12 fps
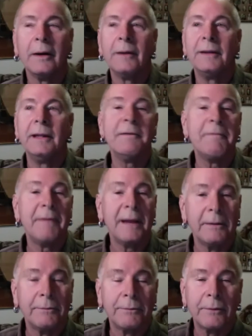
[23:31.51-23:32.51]

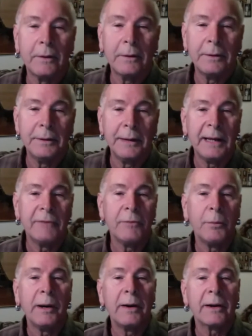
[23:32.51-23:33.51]
innovative Native
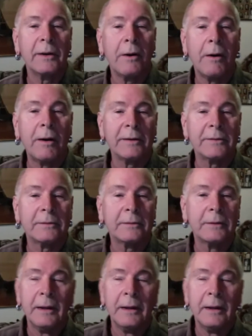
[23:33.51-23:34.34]
American artists.